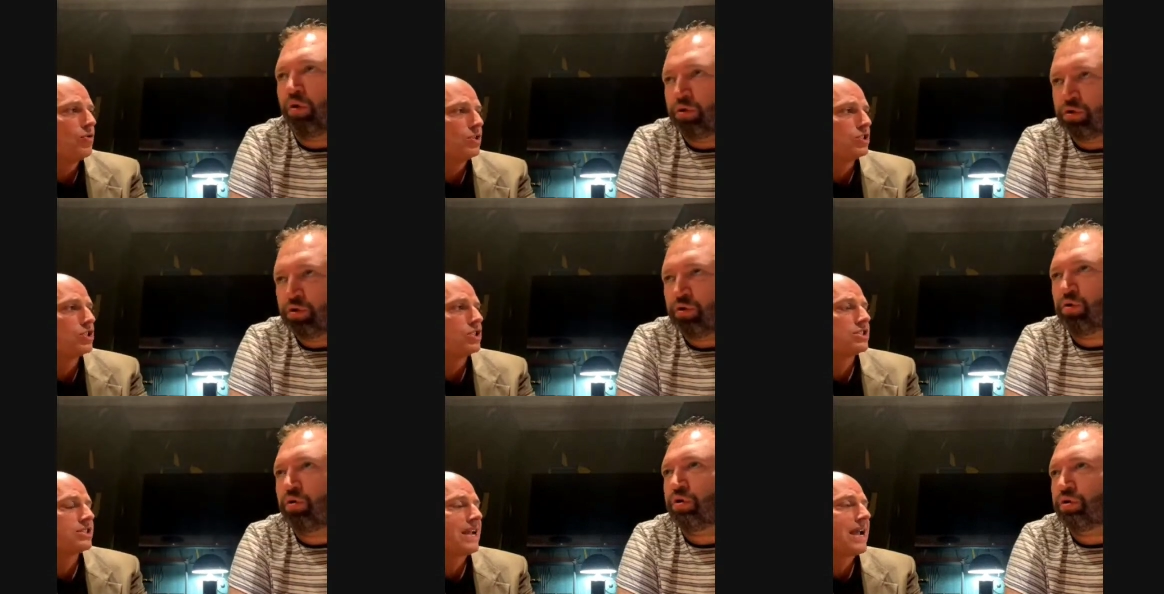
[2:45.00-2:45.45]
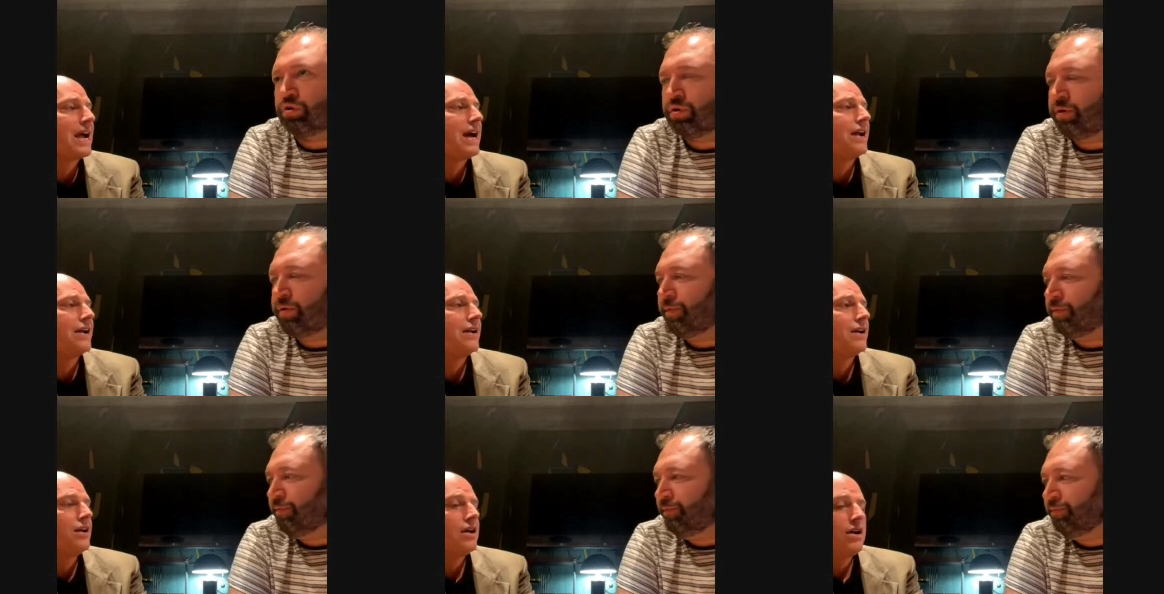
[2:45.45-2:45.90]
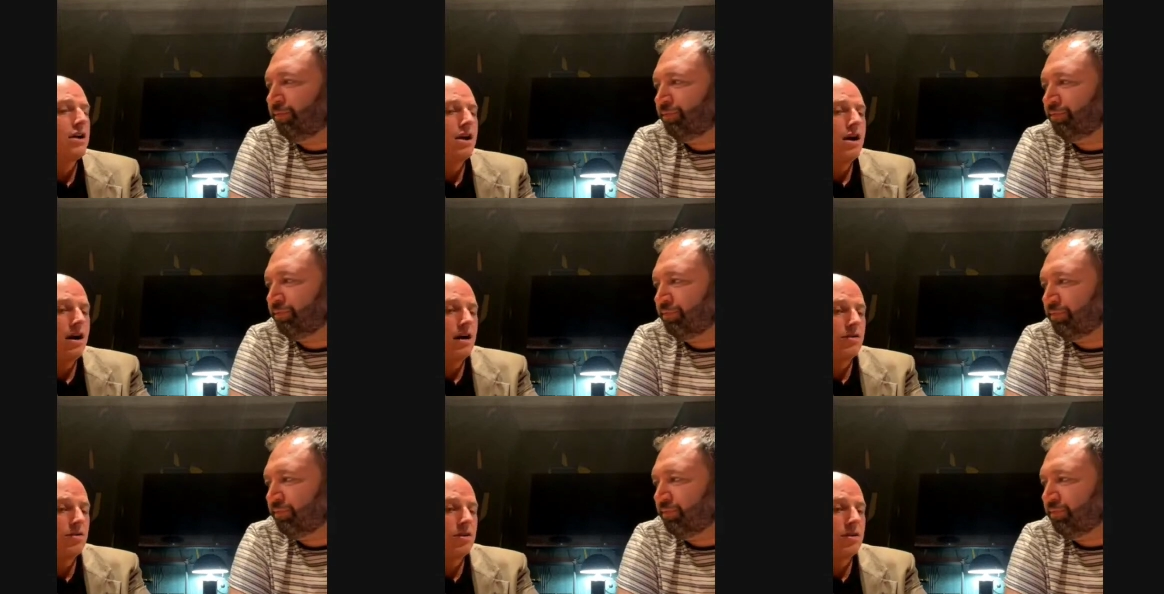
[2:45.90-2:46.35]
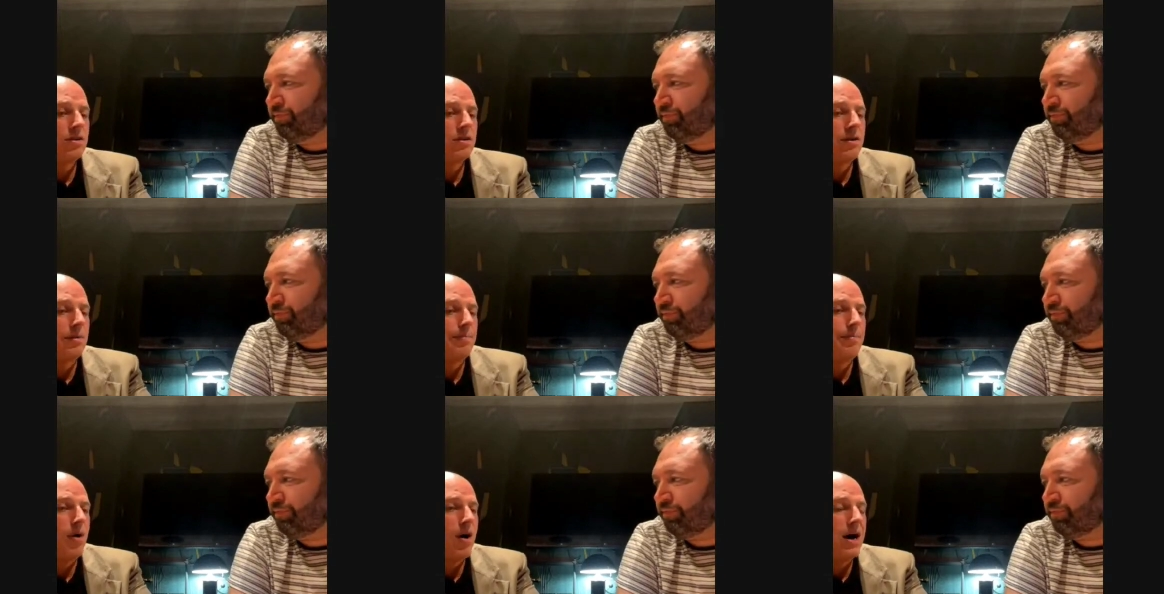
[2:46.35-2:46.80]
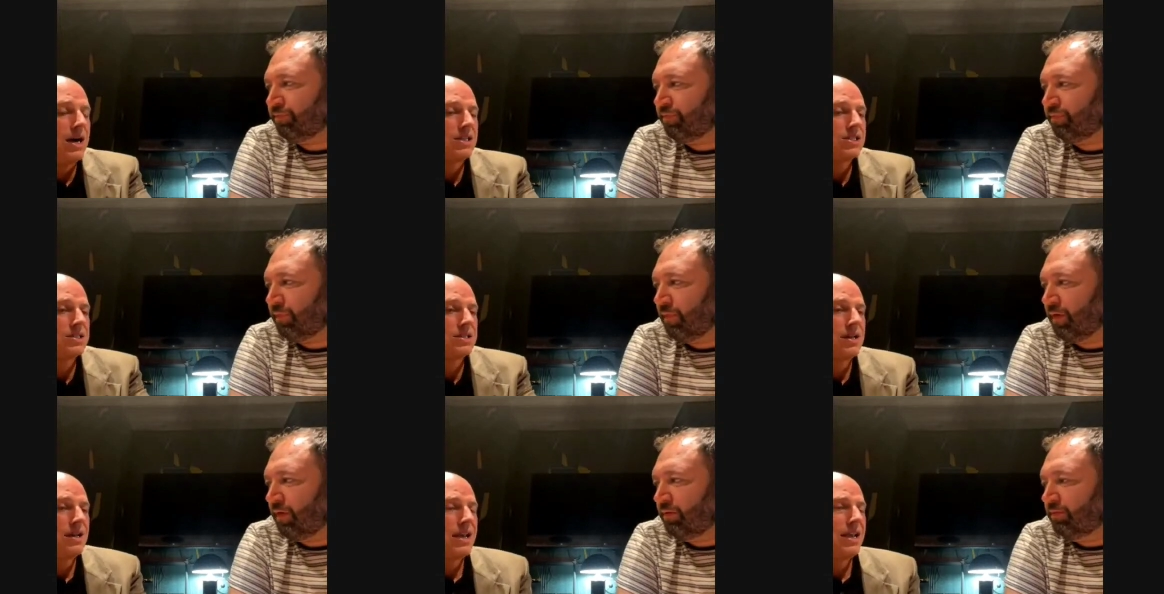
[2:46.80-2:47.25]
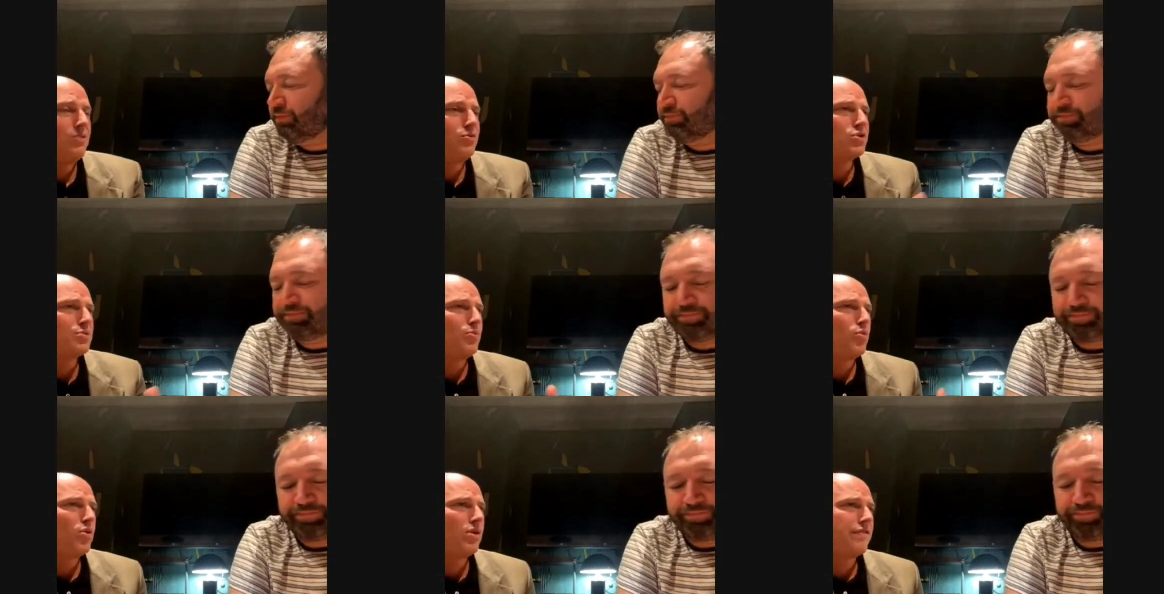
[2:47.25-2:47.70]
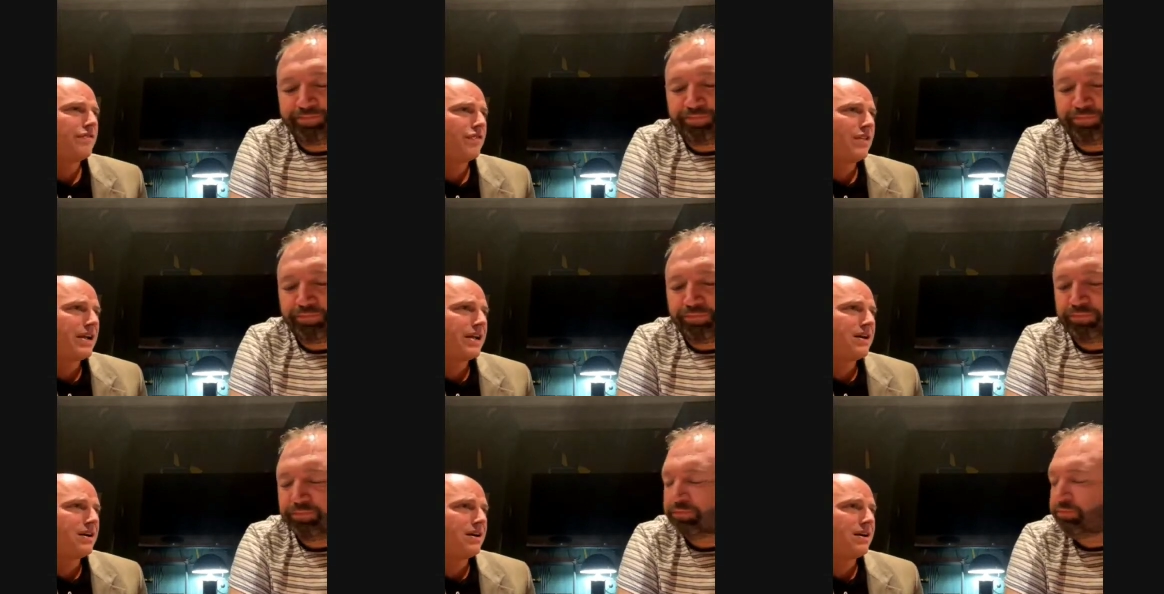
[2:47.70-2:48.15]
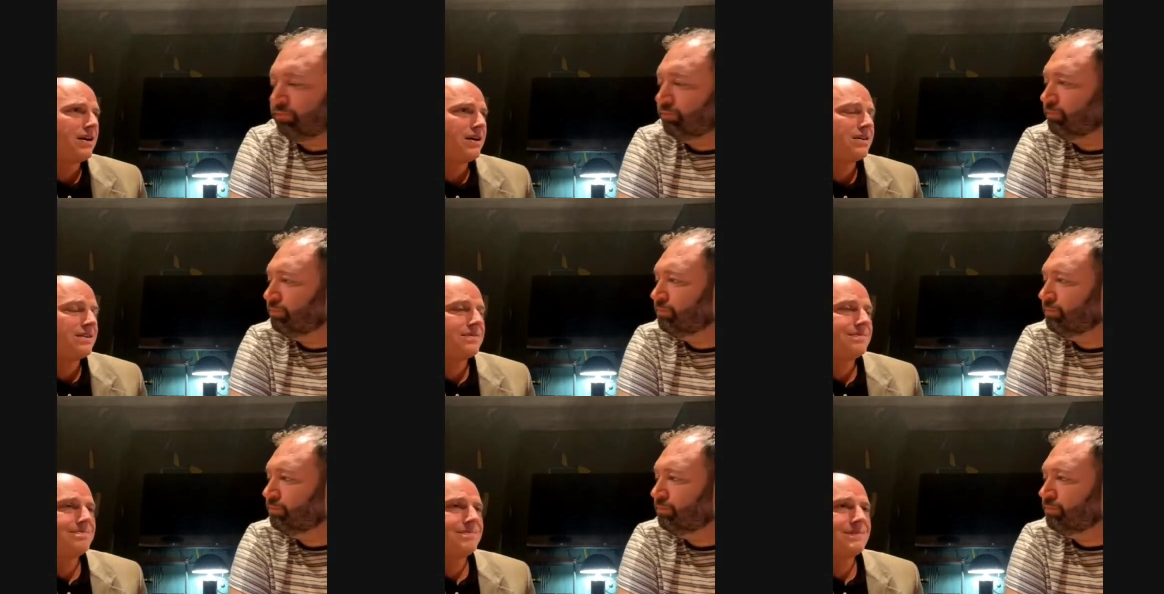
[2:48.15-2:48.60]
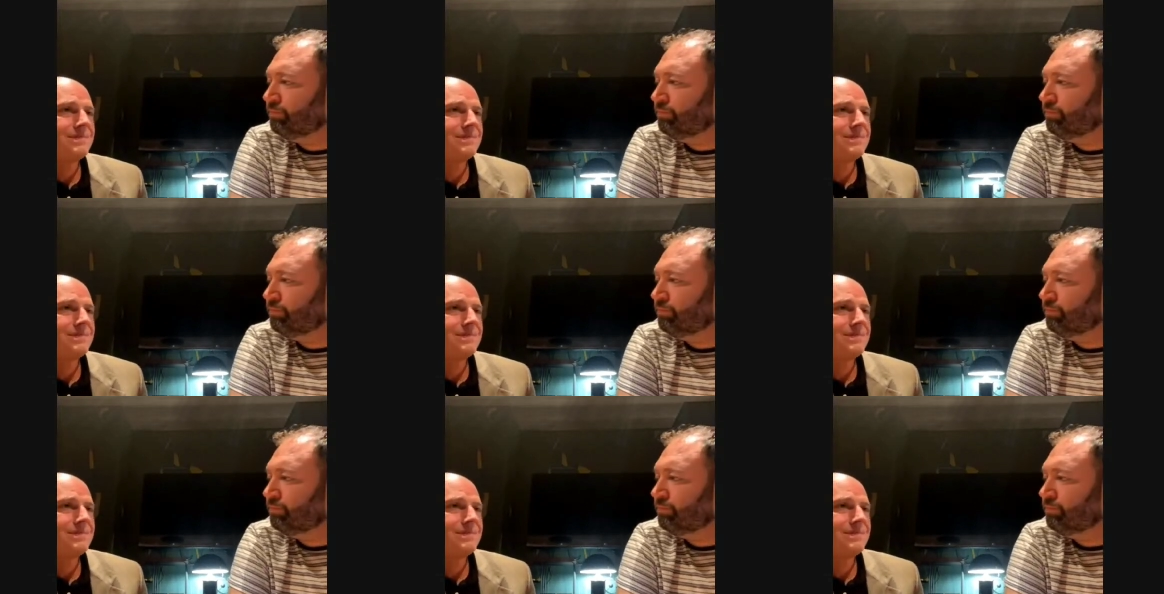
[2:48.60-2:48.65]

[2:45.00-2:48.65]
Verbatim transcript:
Speaker 1: Course, it's just they had uh, the boss who was more of like uh, I